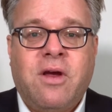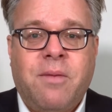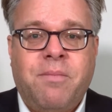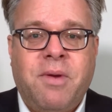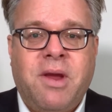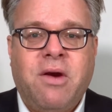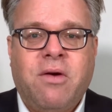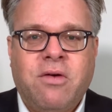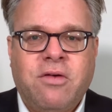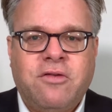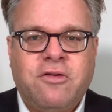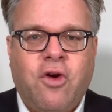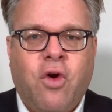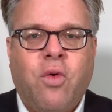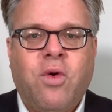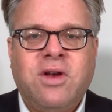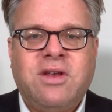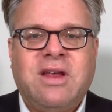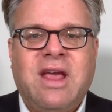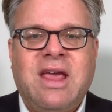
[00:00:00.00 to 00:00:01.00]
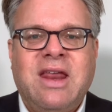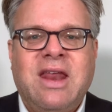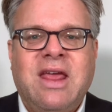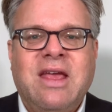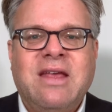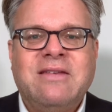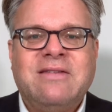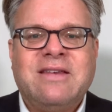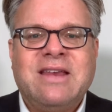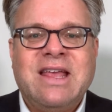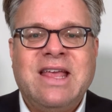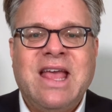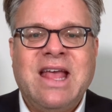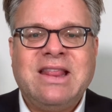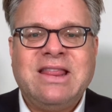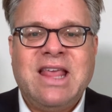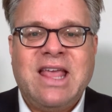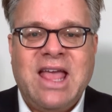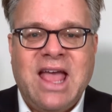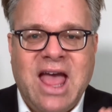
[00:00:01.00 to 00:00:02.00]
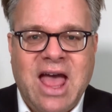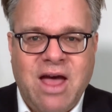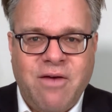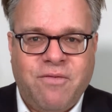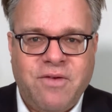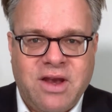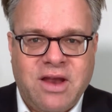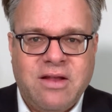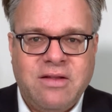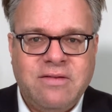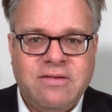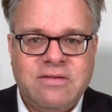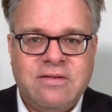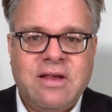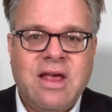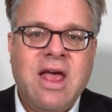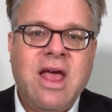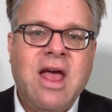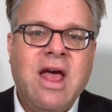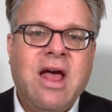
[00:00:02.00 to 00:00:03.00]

appearance court date is to get the evidence